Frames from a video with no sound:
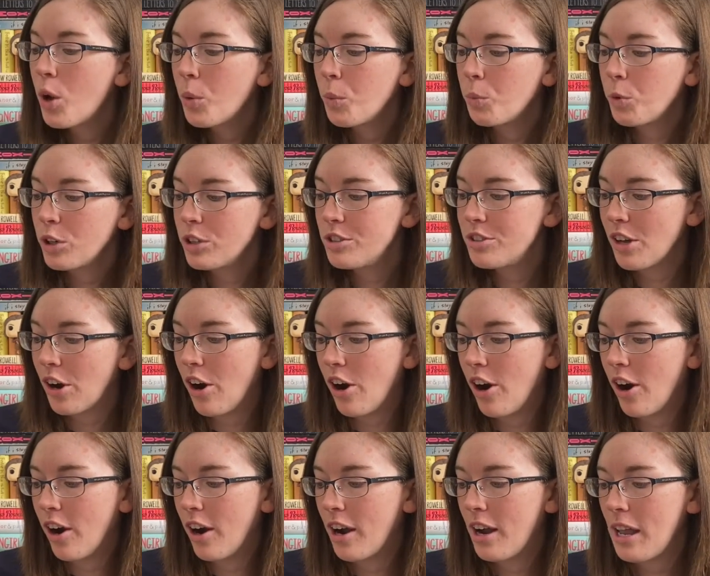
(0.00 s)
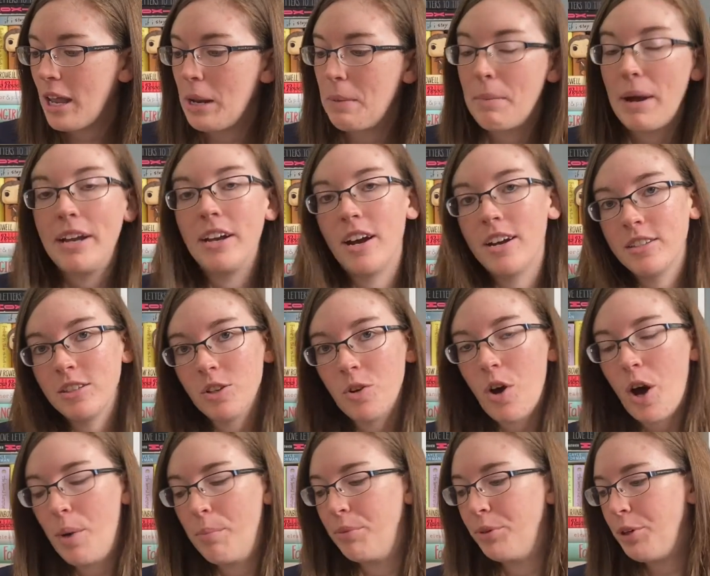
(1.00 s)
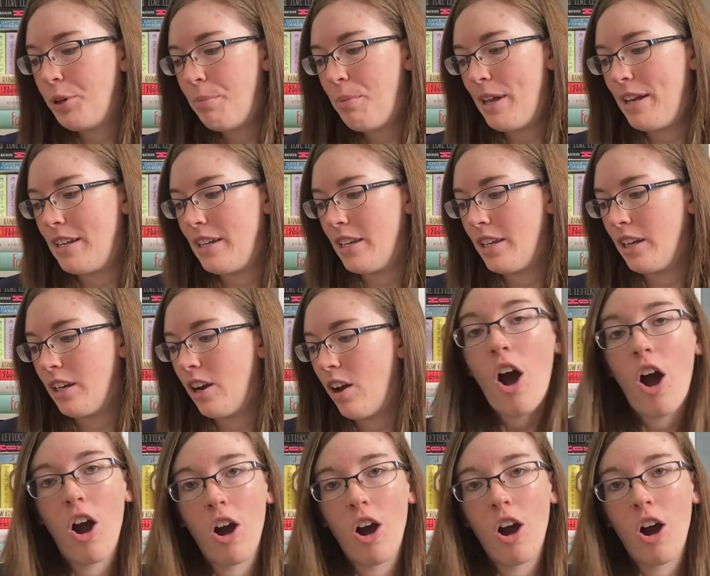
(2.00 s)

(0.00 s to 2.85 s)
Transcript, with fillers: Words are, in my not so humble opinion,